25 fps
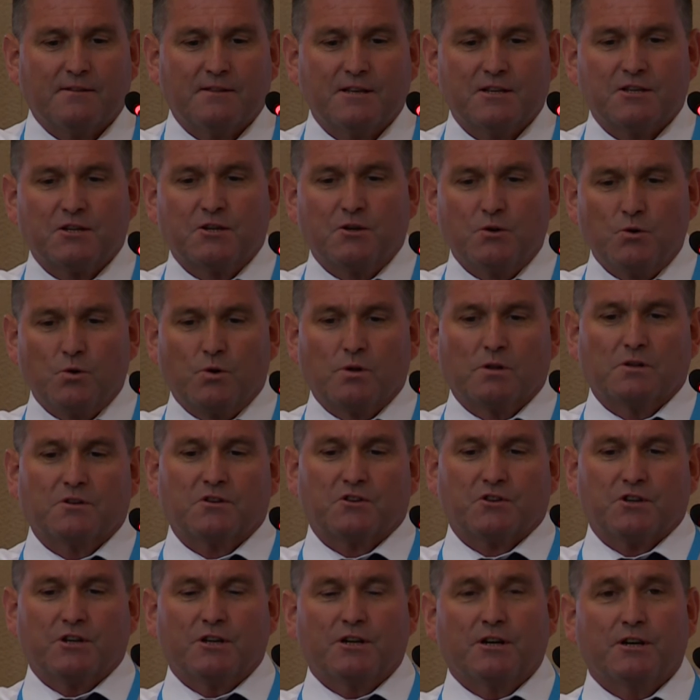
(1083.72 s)
this Google
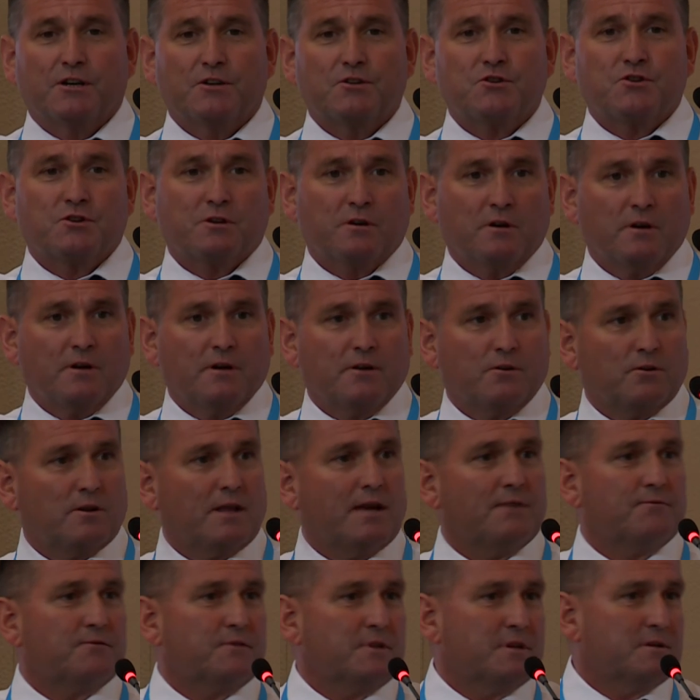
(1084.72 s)
search, you'll
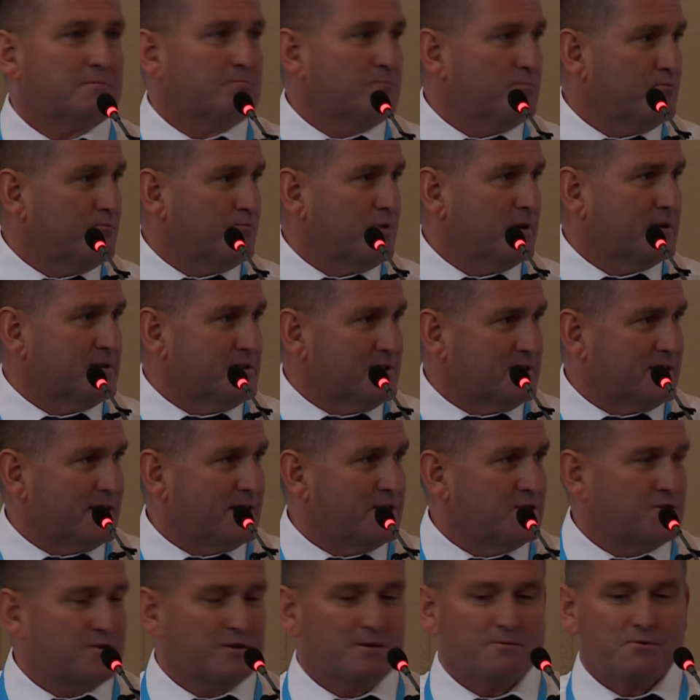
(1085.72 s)
have the
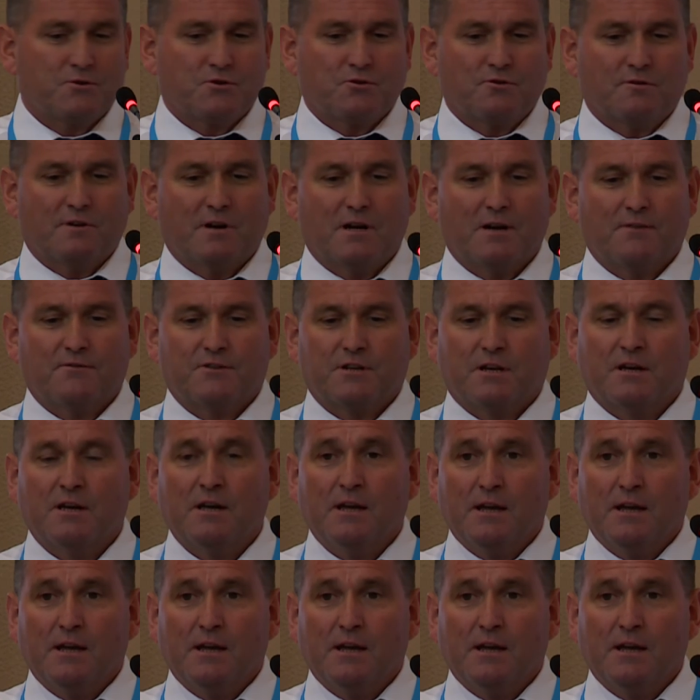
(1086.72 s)
presentation, I'm sure, after.